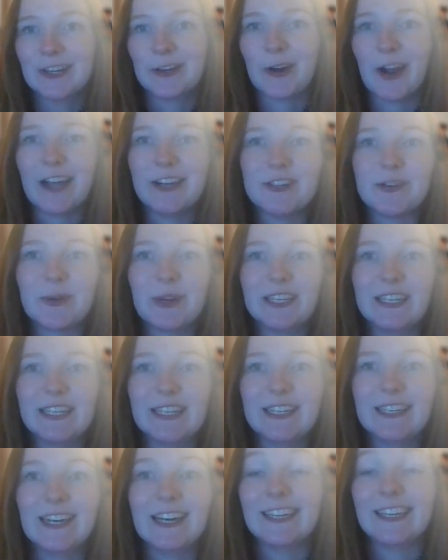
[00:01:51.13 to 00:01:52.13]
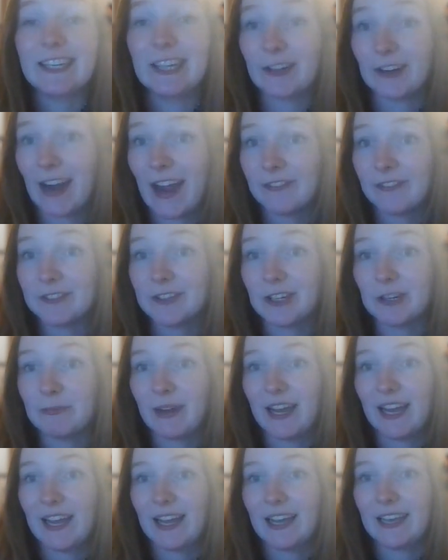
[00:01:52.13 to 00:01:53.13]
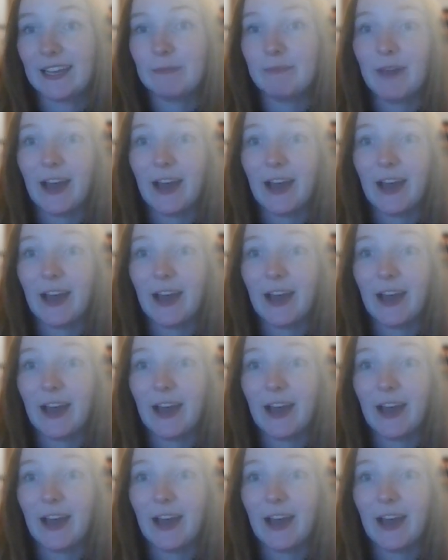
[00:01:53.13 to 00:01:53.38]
graduated a year after my